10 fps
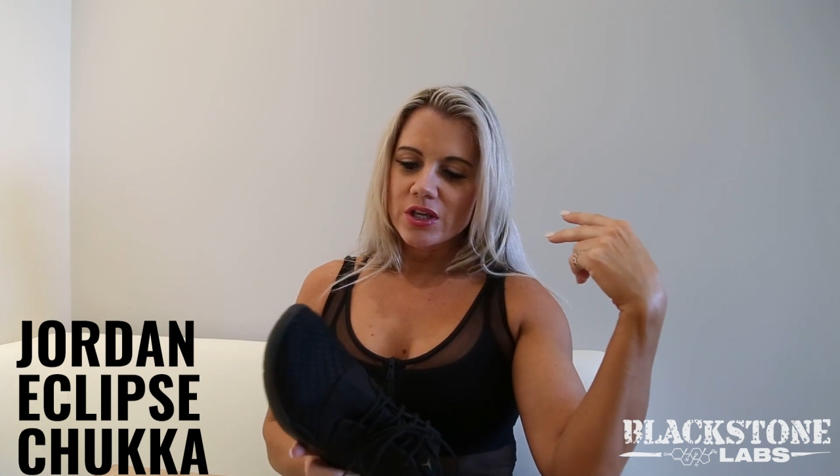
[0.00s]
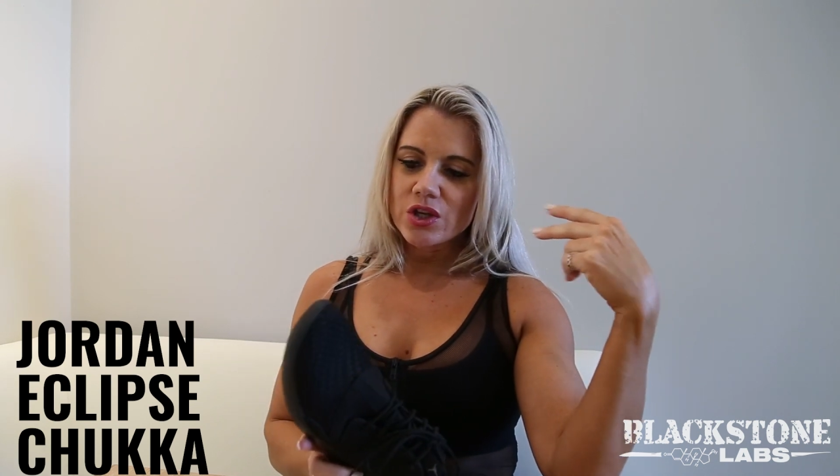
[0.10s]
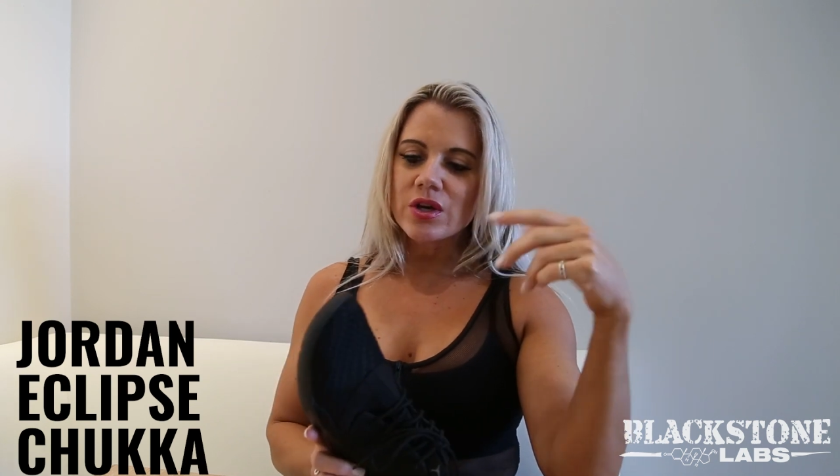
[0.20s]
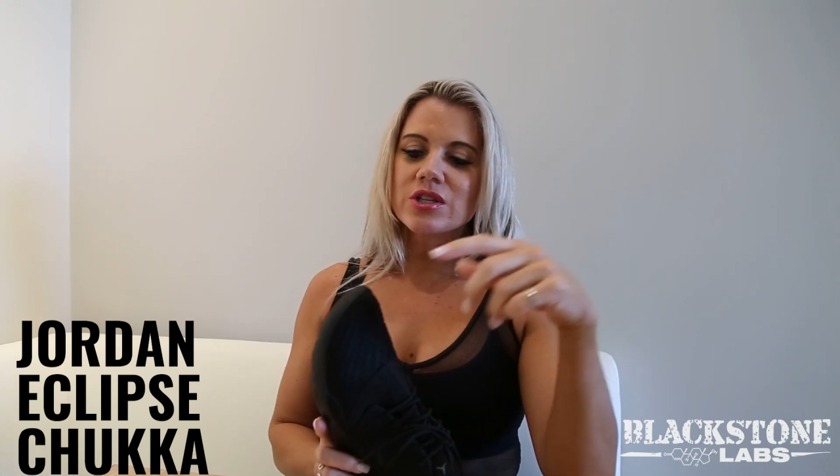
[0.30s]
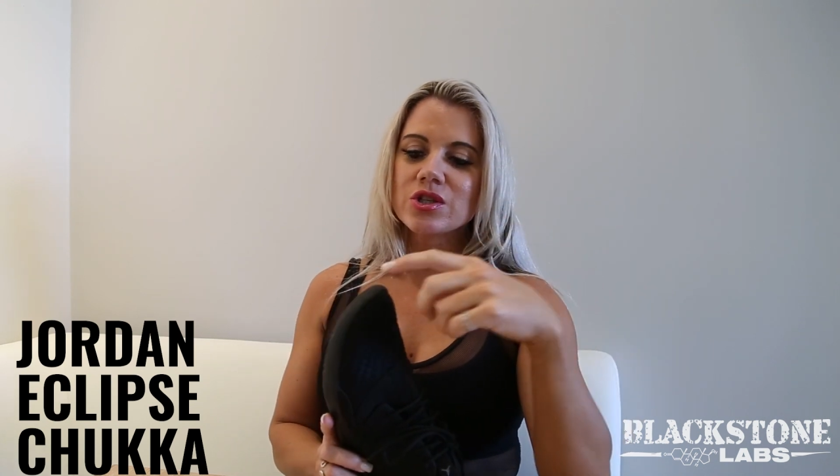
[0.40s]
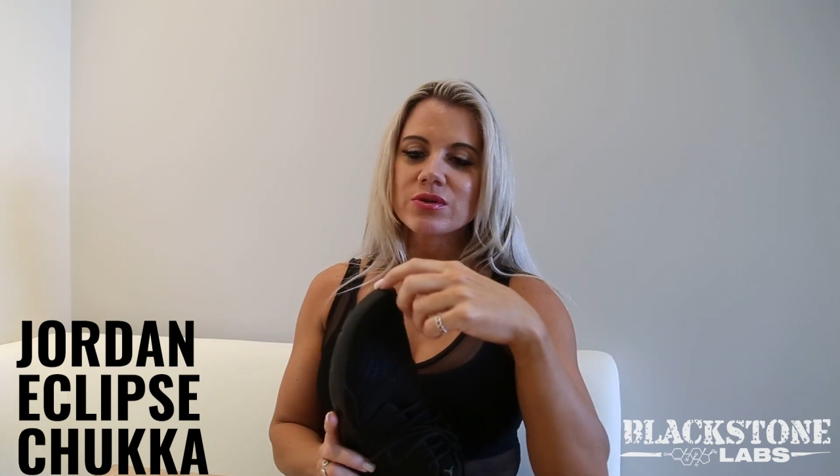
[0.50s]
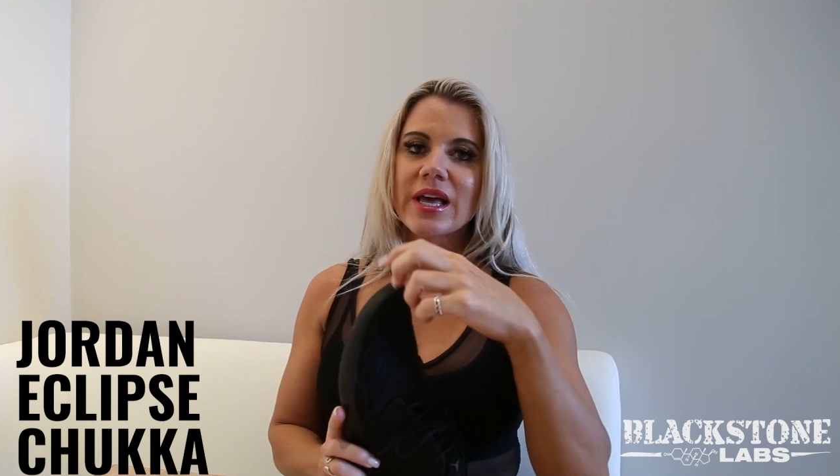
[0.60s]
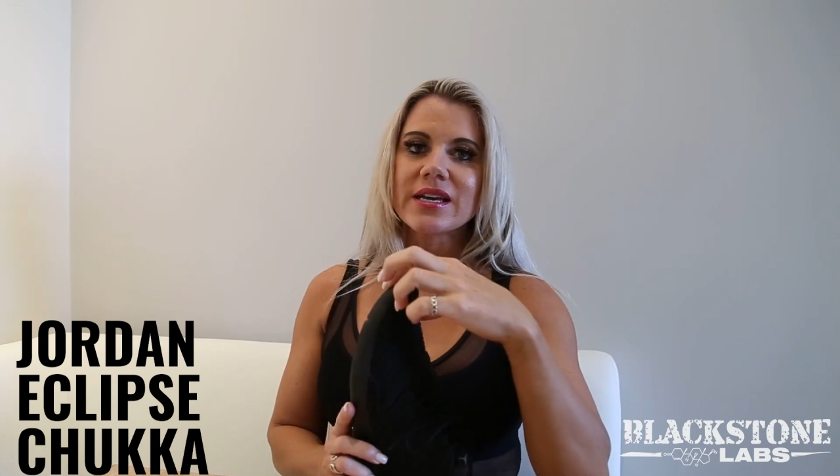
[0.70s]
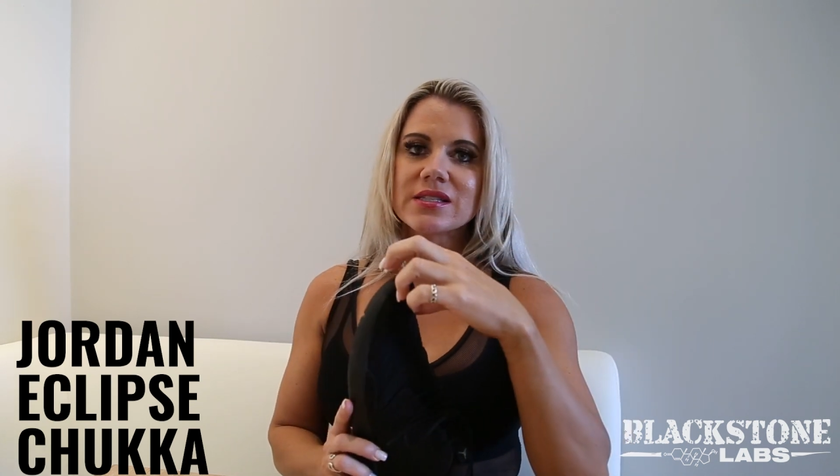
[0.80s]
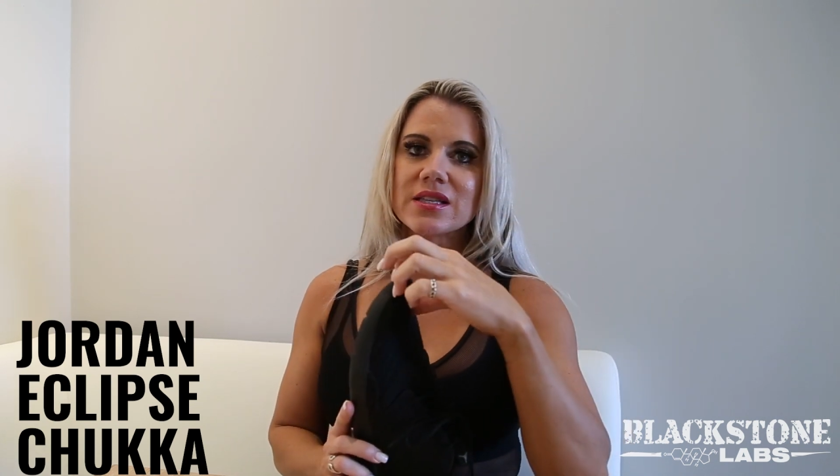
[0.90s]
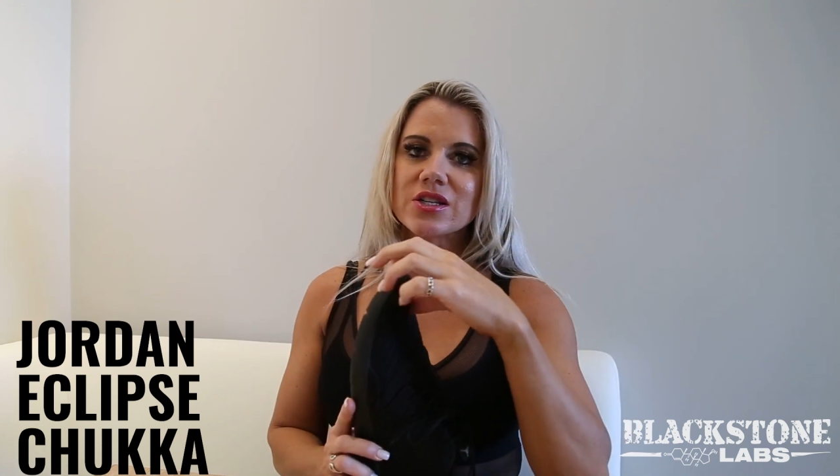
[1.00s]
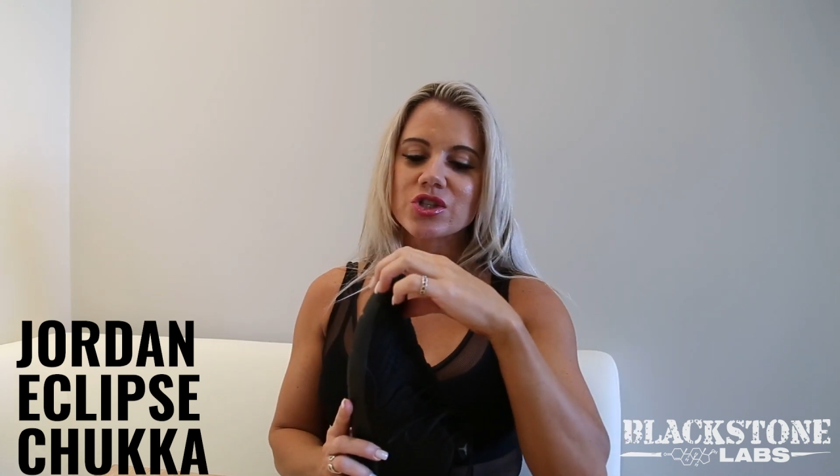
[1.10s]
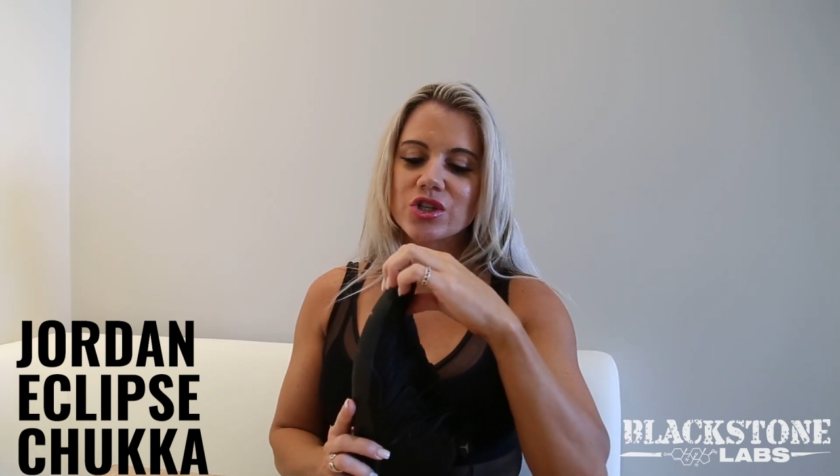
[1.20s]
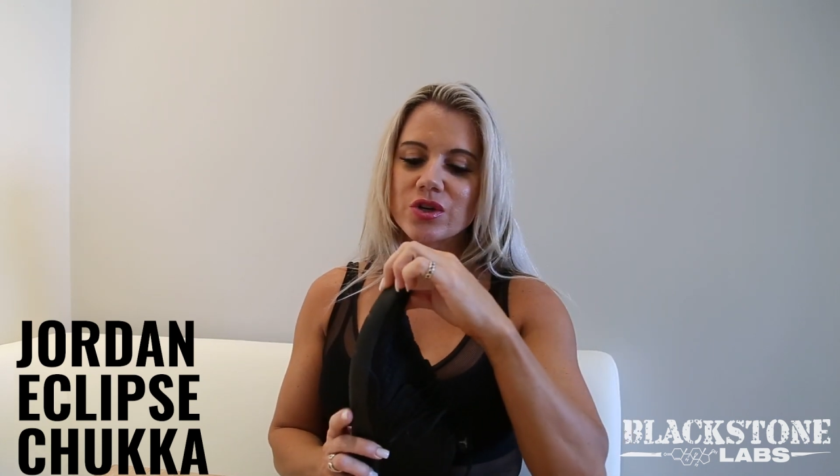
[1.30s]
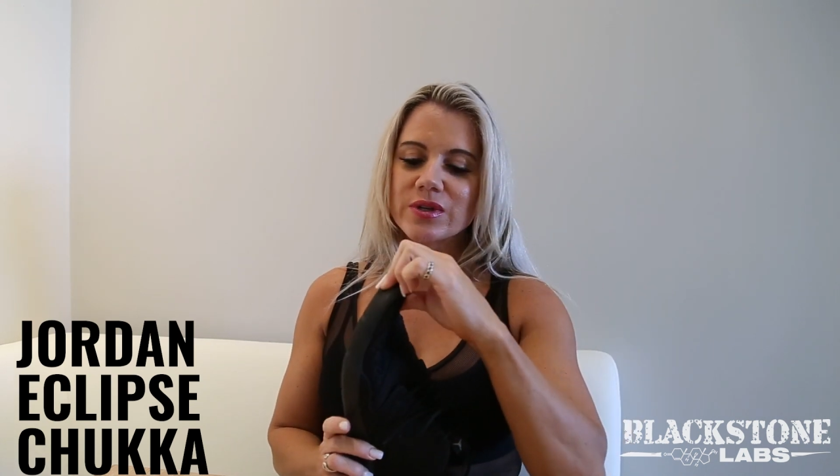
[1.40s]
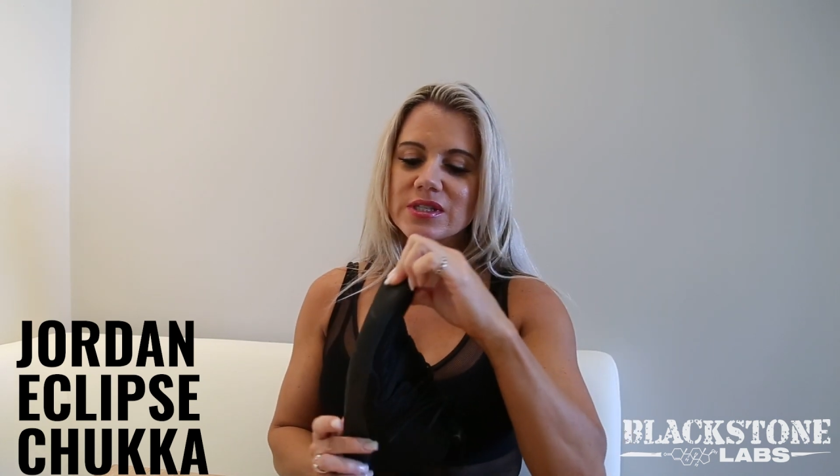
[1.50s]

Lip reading: You can do legs in this shoe.